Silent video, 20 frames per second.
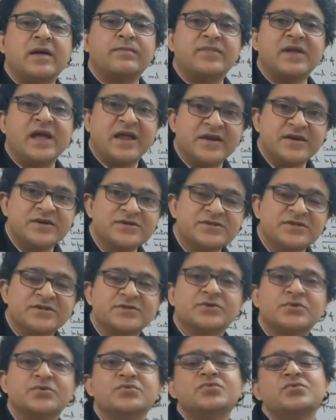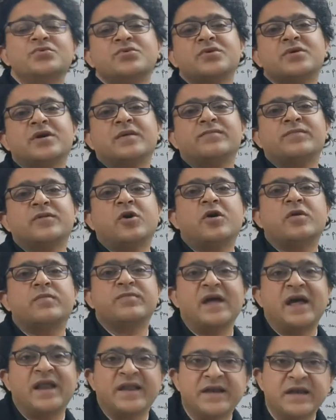planners do, or
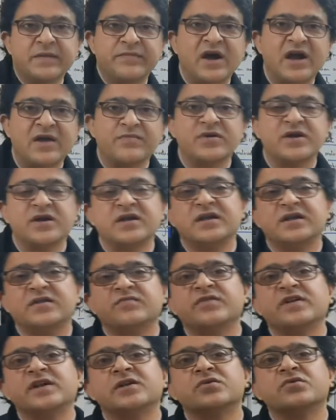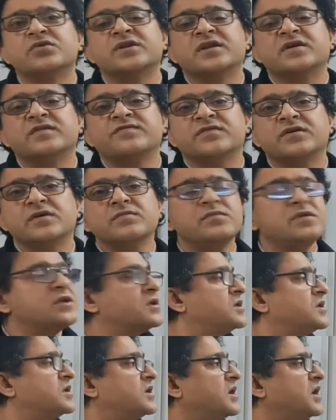planning department will do in a firm,
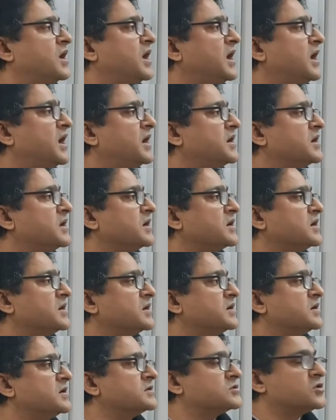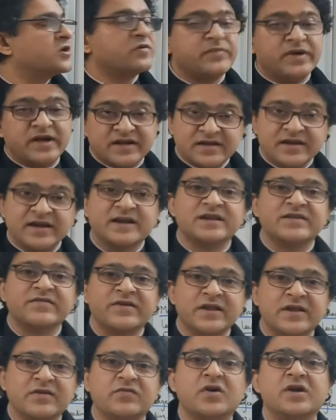and it's a lot of mental
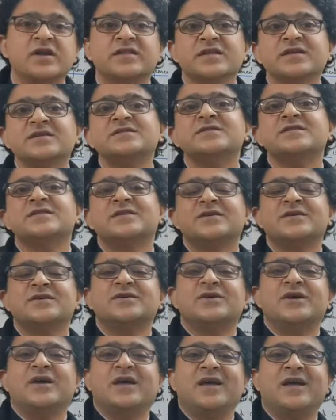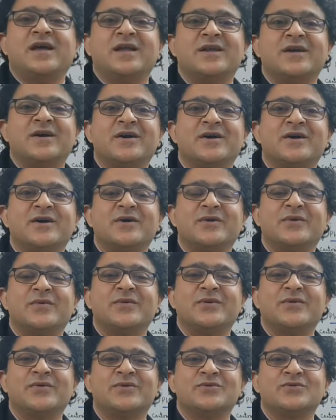activity involved in this, and
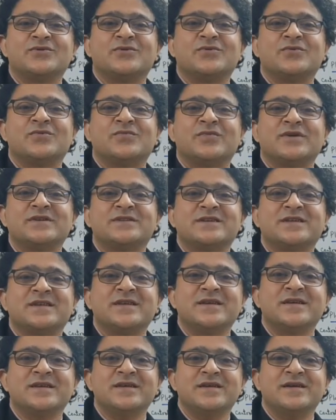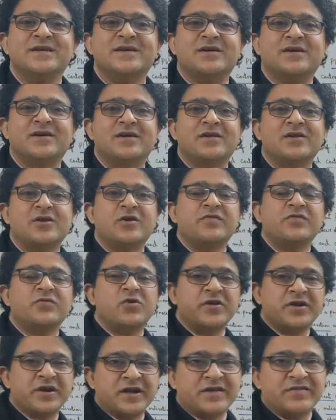so basically a lot of
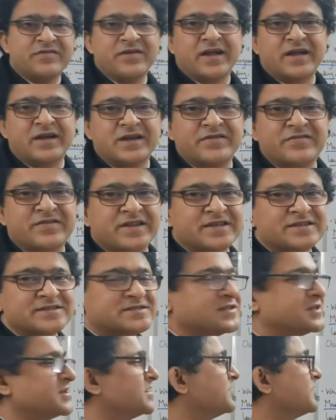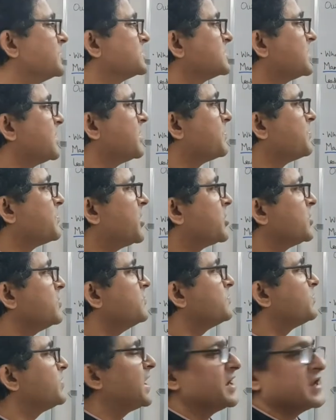cognitive activities which are part
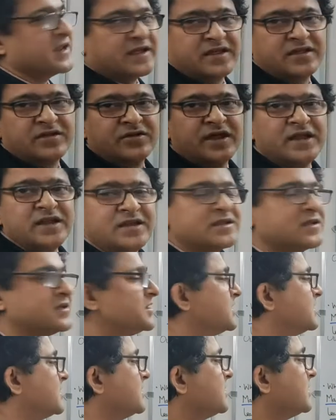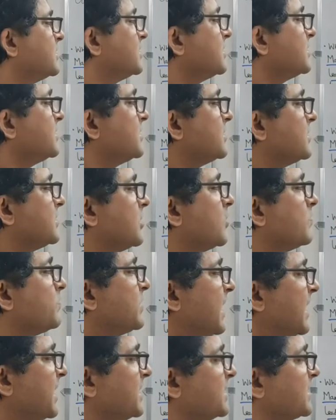of planning, right? Now
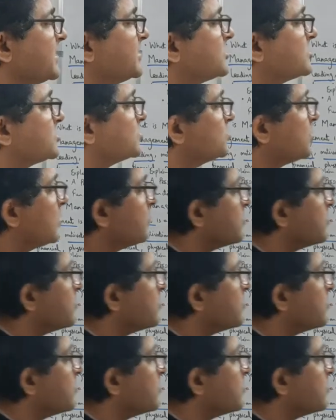planning leads to a